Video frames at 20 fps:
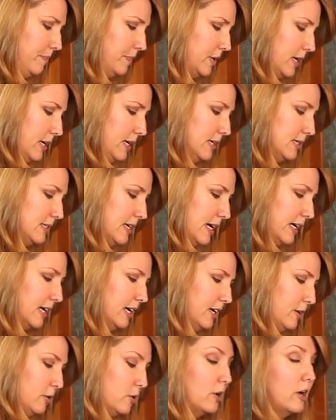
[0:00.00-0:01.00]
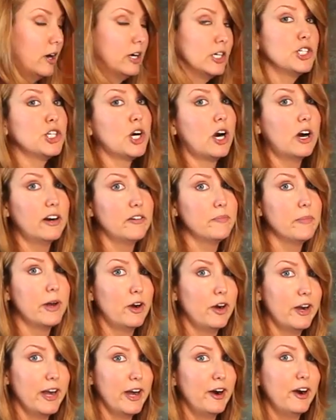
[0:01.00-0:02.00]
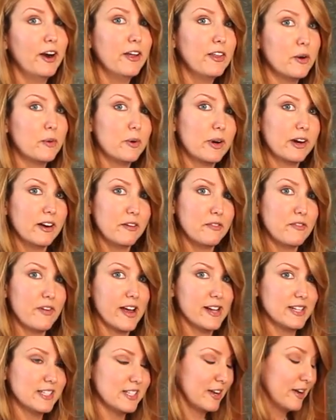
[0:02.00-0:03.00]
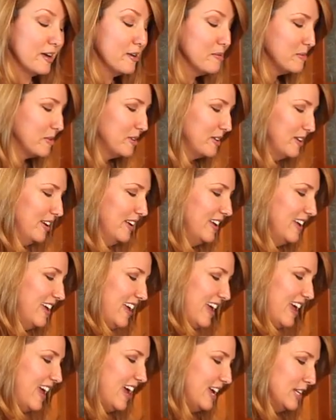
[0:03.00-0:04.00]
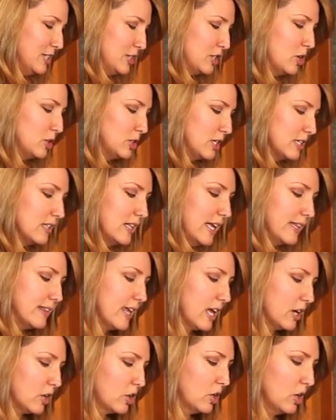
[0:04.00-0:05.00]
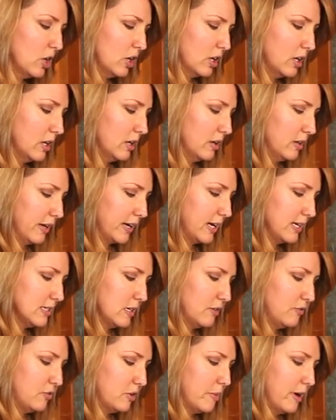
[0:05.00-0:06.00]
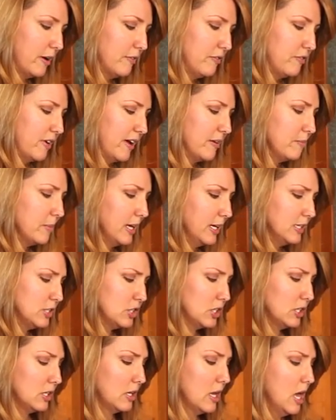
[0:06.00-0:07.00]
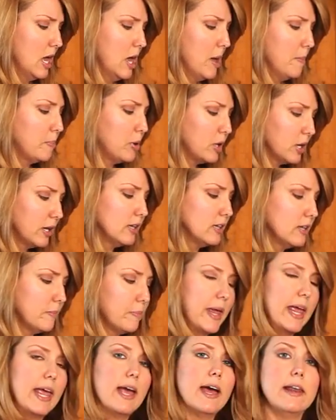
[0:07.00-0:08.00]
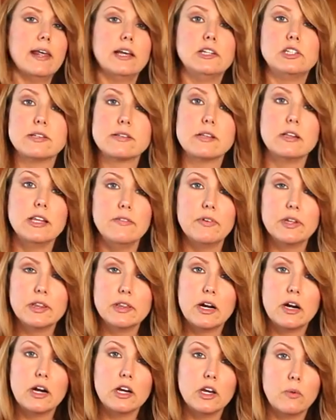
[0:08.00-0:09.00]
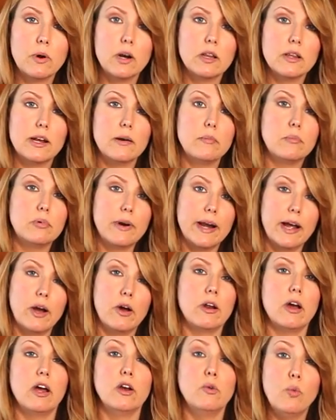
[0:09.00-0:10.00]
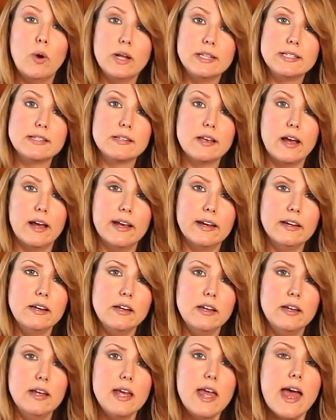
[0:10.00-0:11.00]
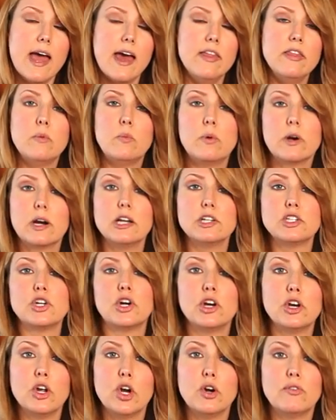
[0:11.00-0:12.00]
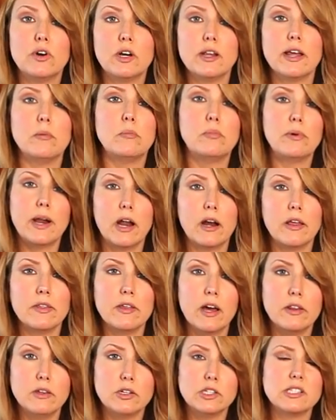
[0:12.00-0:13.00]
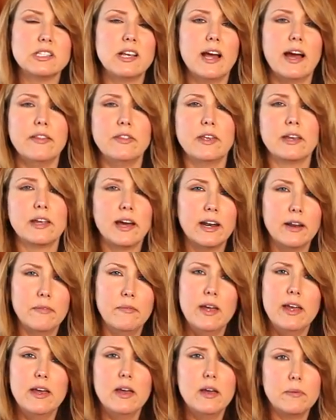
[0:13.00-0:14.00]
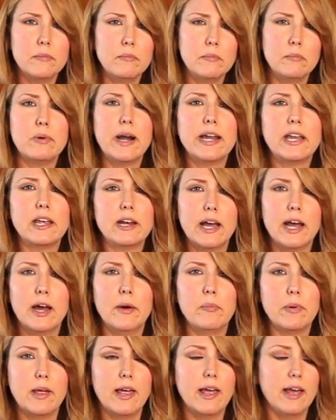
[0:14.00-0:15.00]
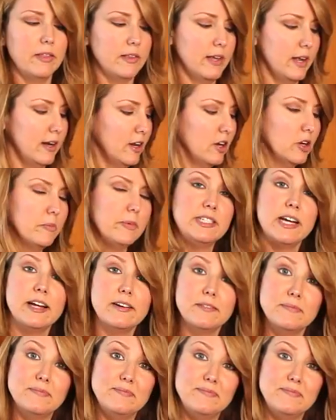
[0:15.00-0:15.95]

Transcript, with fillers: in a second, or our jar of marinara that we're gonna fancy up. And so just let that cook, like I said, for about five minutes. Put it in the pan and just leave it there. You wanna let it brown on one side, and then we're gonna turn it over, let it brown on the other side, and then kind of break it up, and then it'll be done.